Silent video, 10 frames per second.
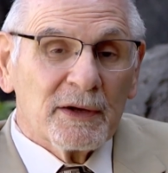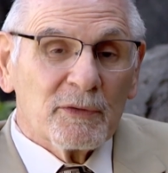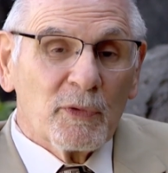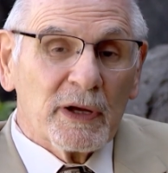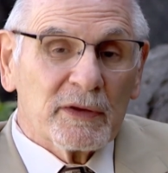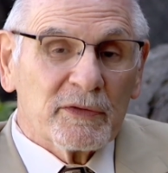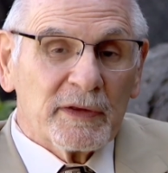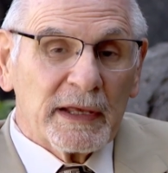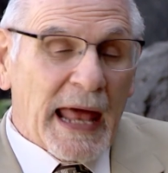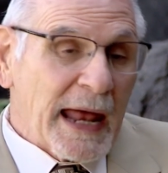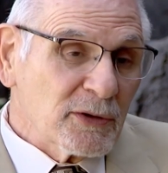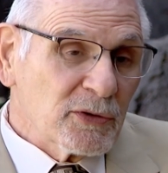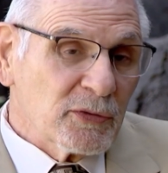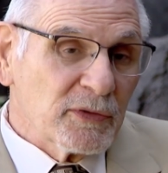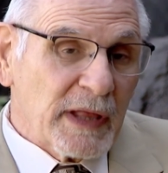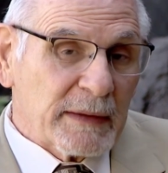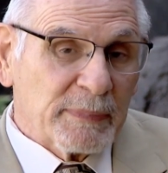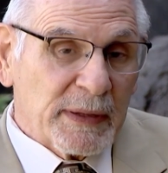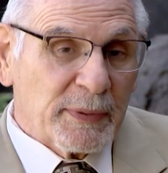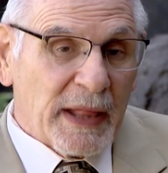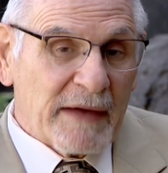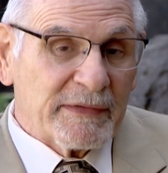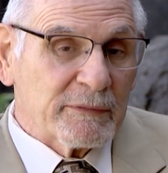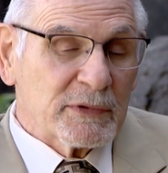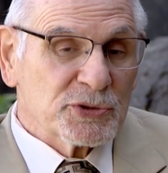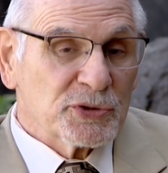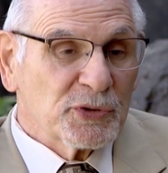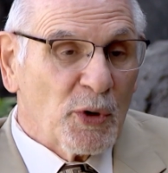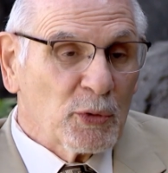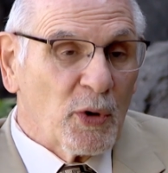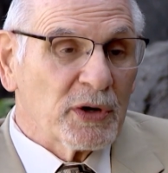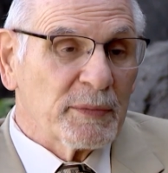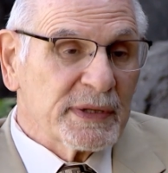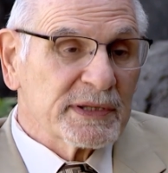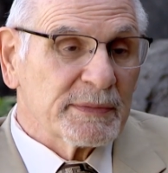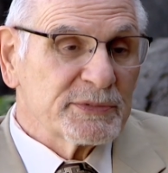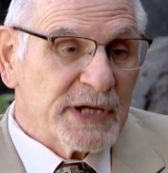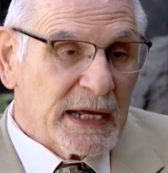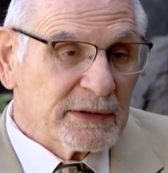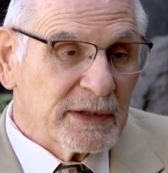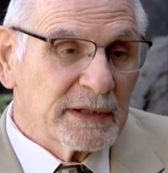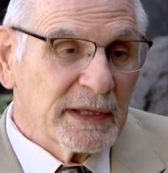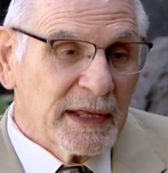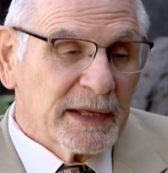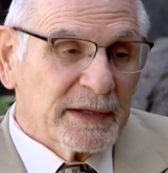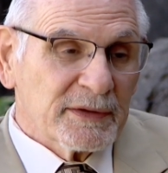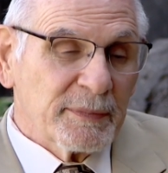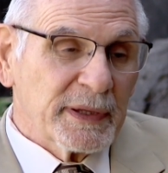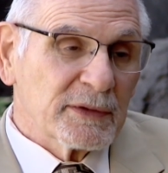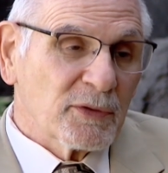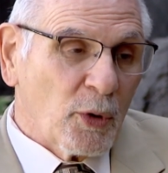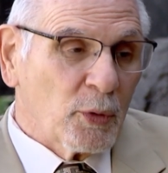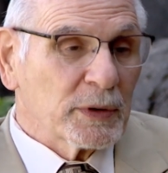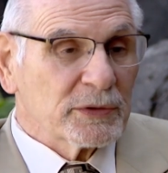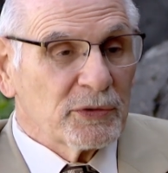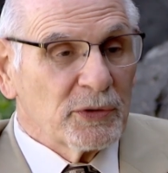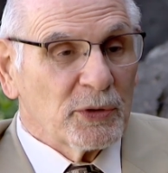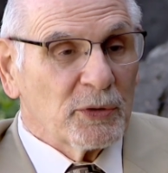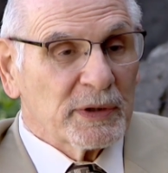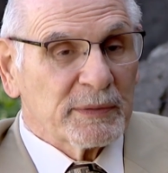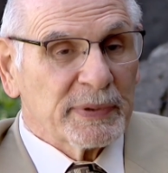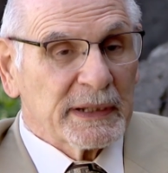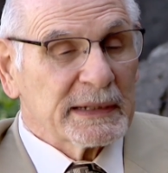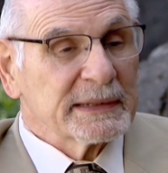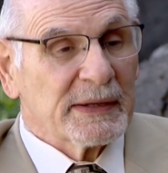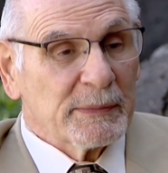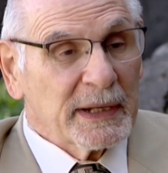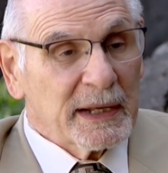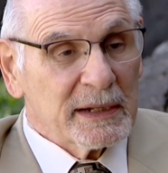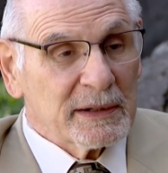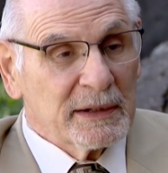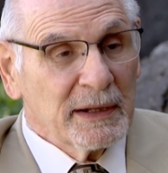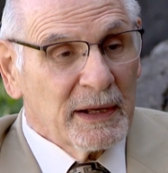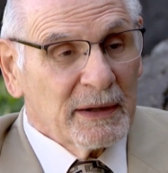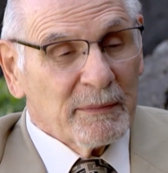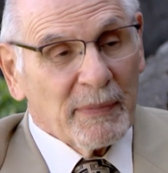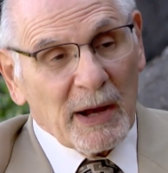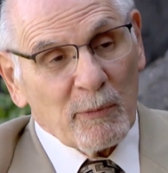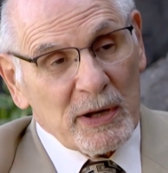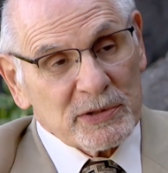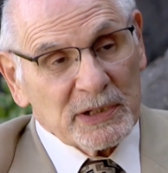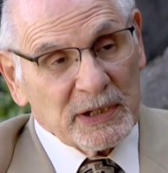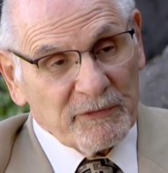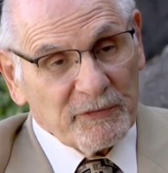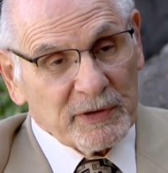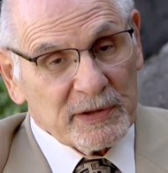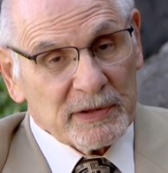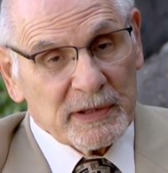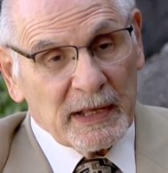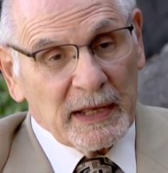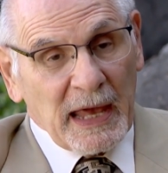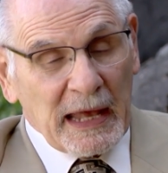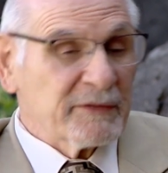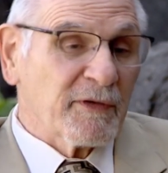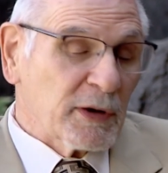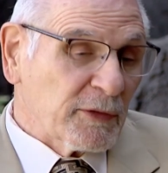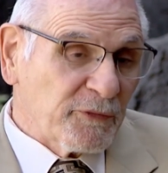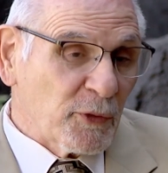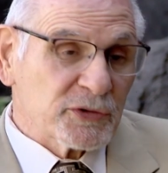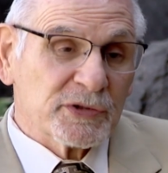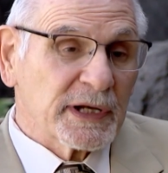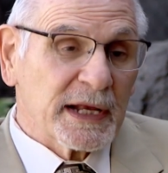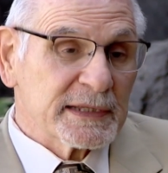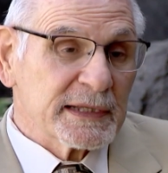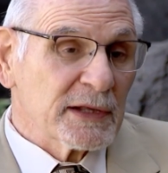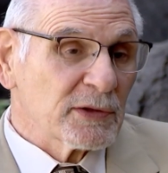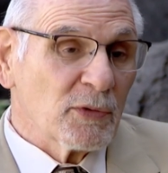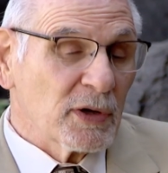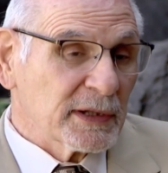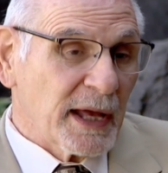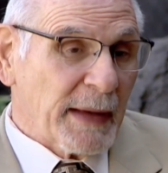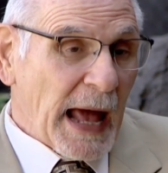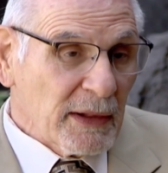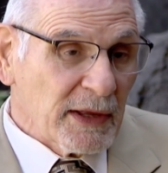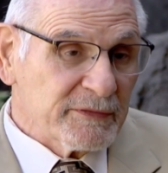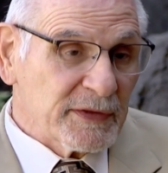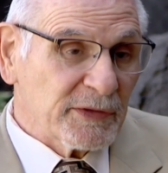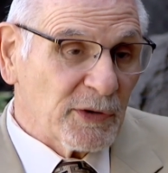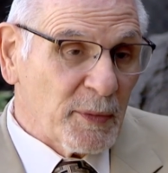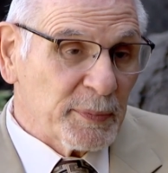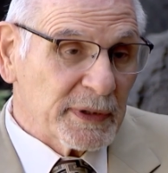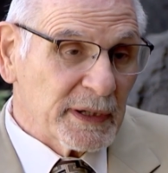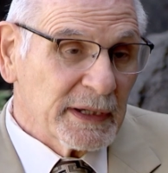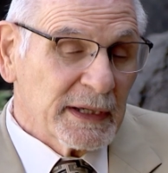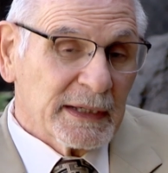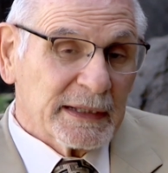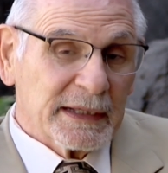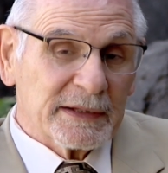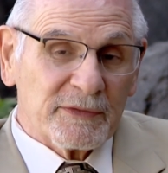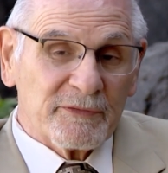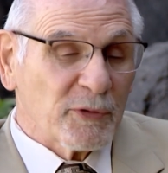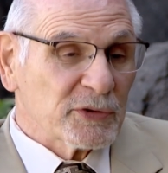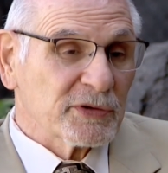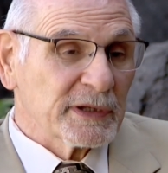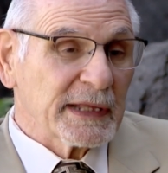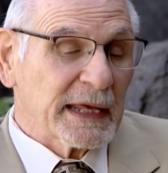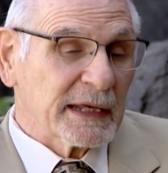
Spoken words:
with an attitude that people have that we should no longer be subjected to being told what to do and being intimidated by Western influence. And it's very unfortunate the United States, a longtime ally of Ethiopia, is unfortunately